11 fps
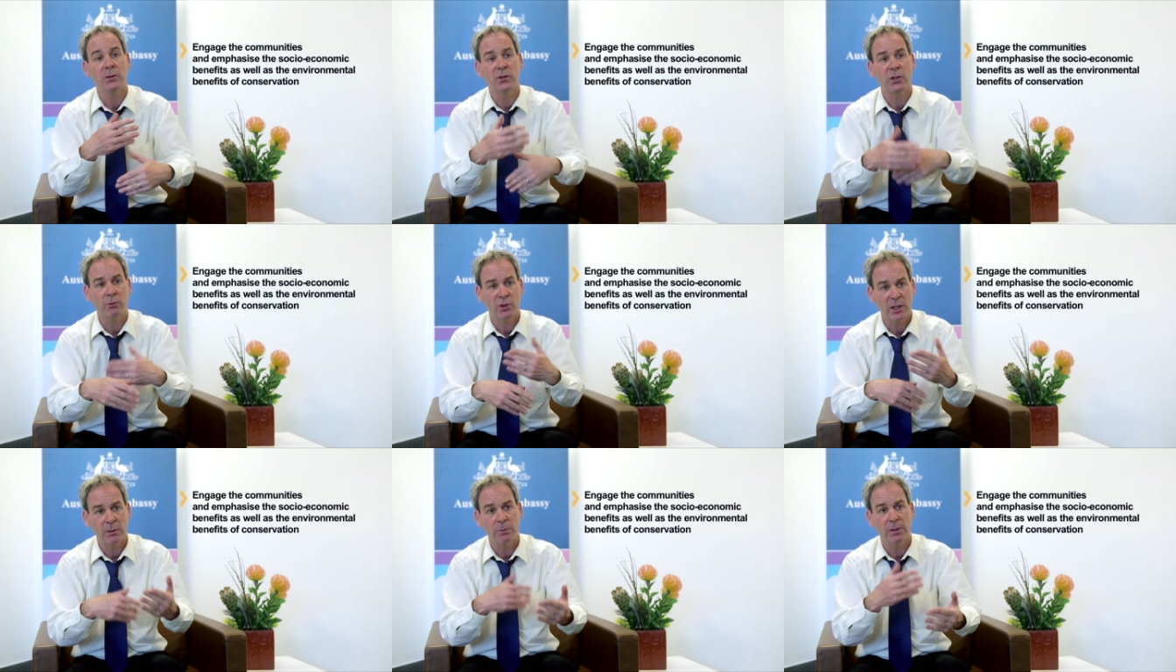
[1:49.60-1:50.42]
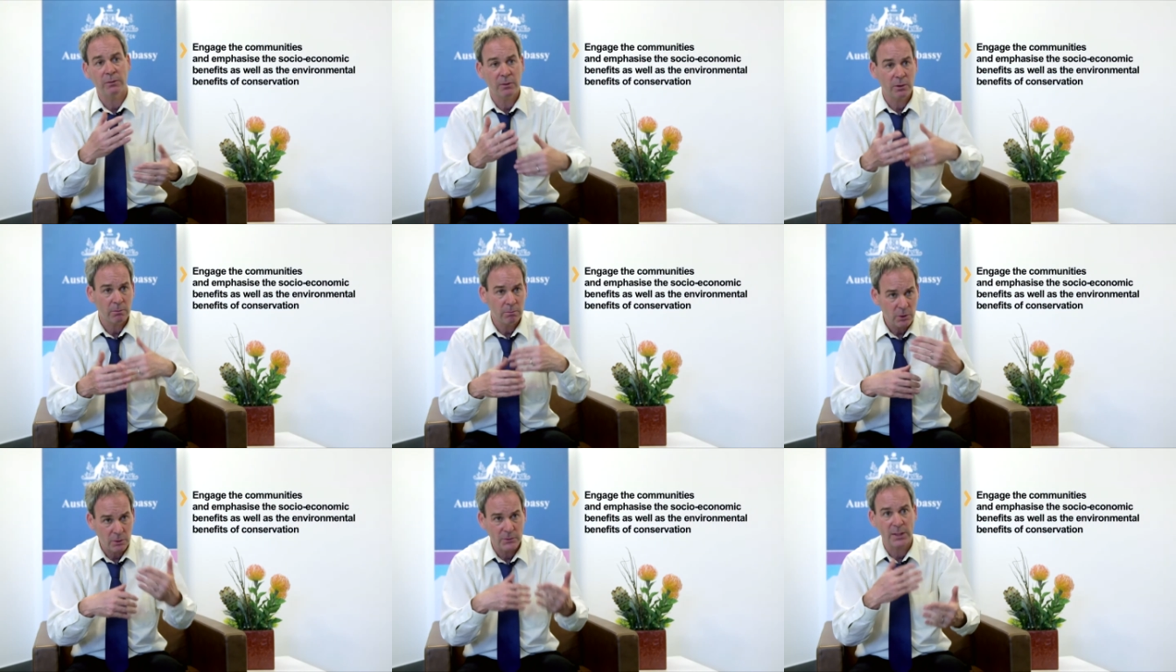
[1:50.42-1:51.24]
associated with
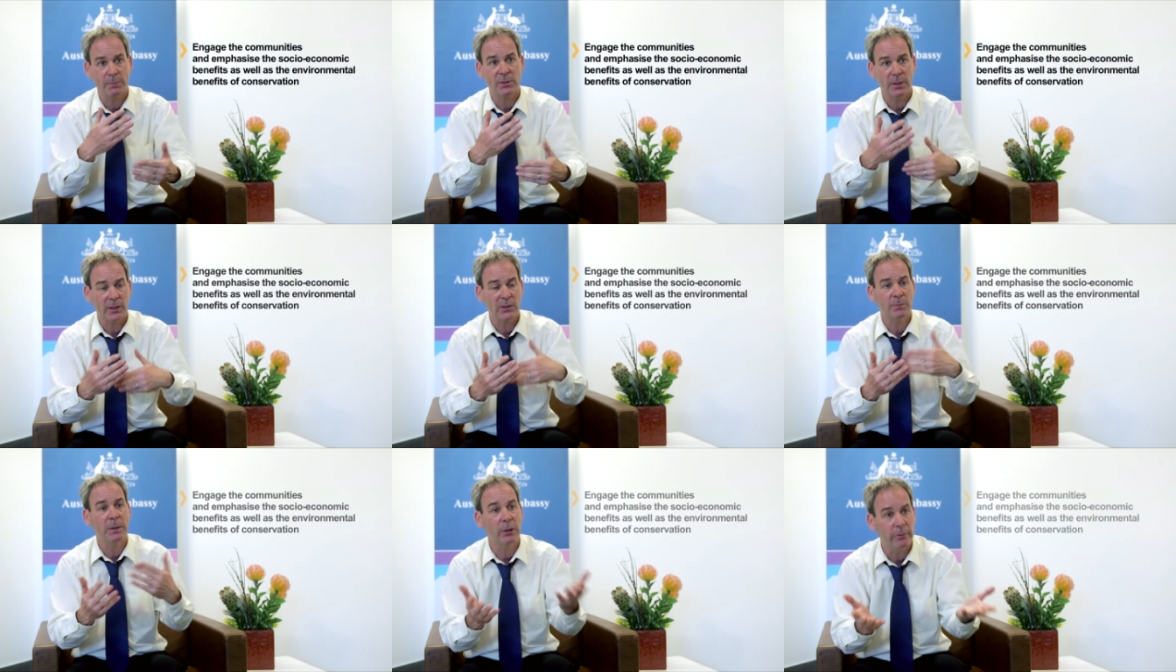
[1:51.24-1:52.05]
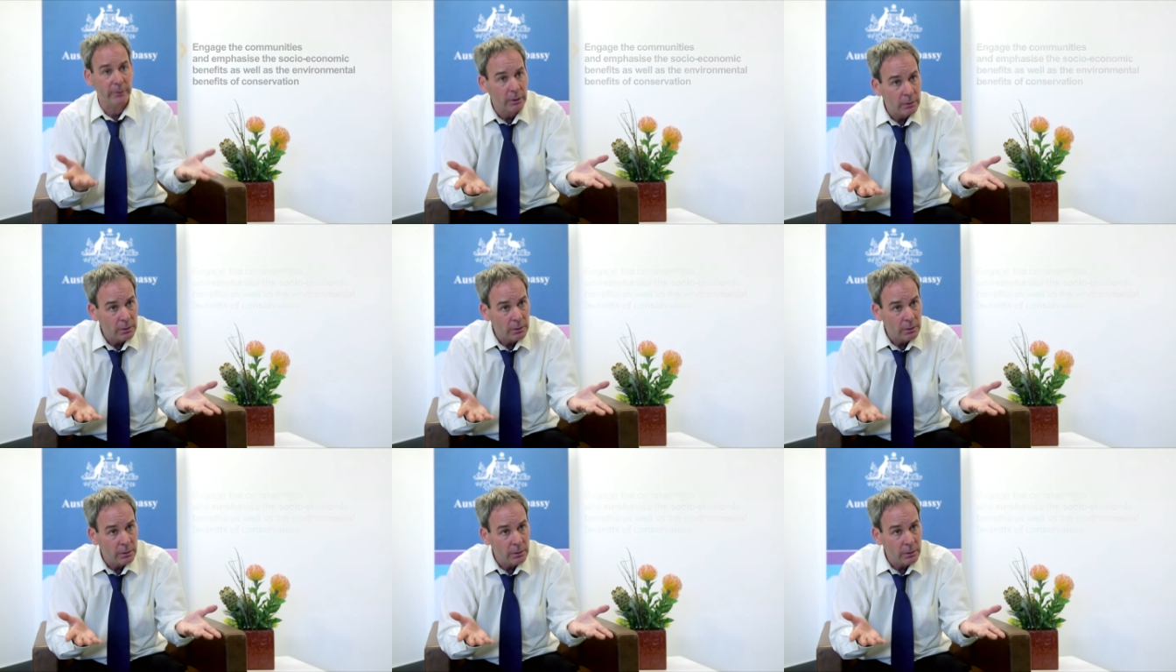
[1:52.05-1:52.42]
concepts like spillover